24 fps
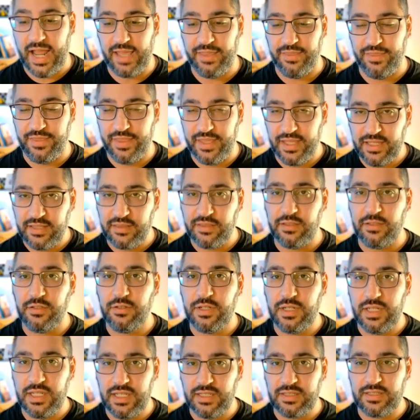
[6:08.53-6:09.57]
I think you
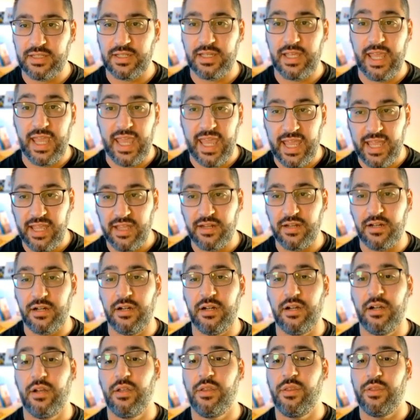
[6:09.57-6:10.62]
need to
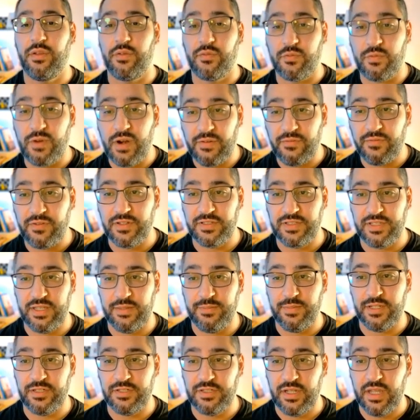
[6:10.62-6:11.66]
cater the reference
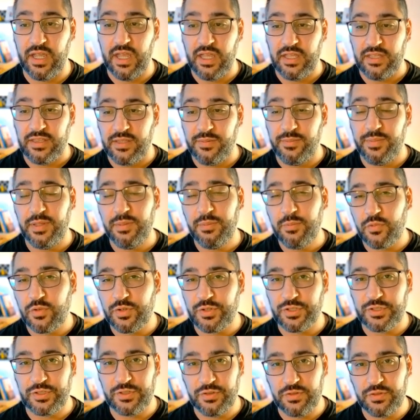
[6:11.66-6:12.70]
image to be more
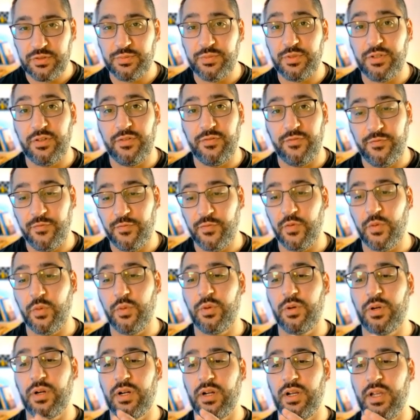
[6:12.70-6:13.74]
suitable
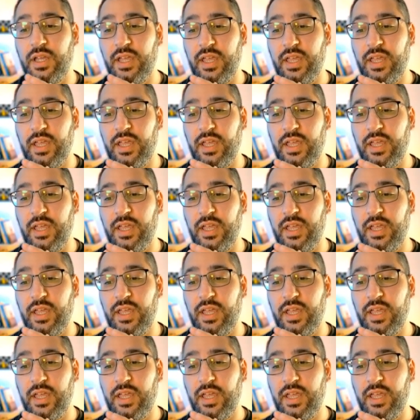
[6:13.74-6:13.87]
for